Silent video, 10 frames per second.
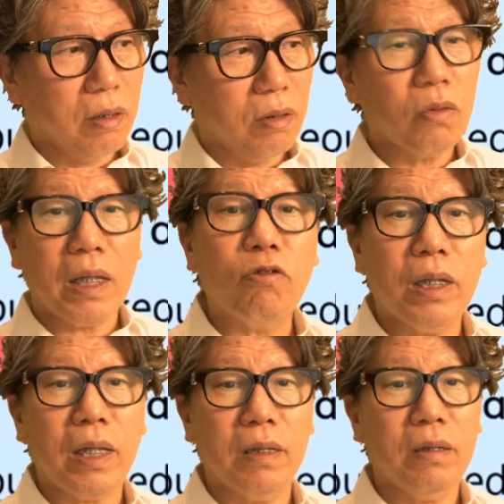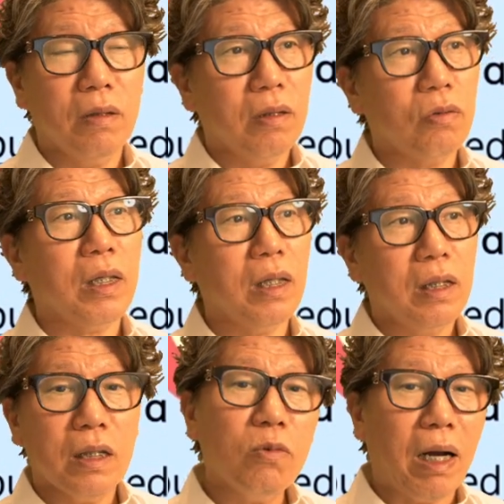This is truly important, yet
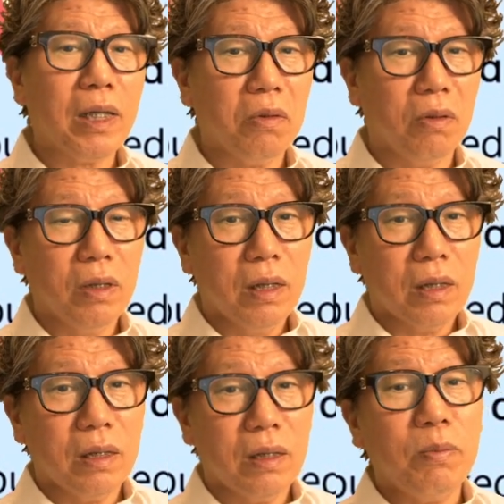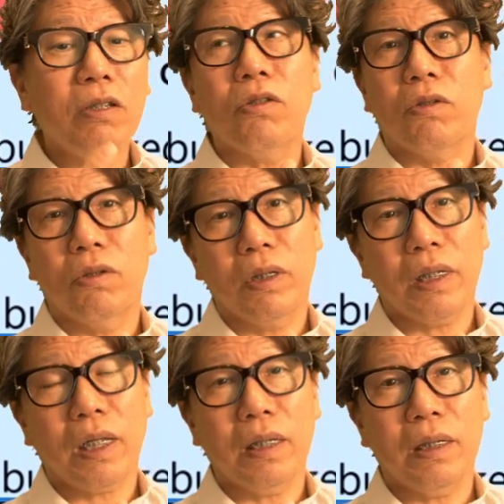it is being greatly overlooked.
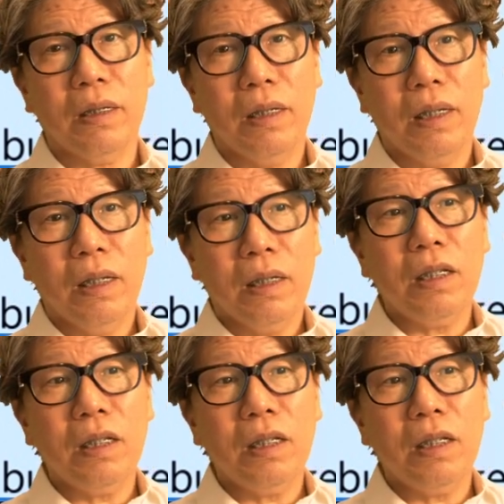Clinically, if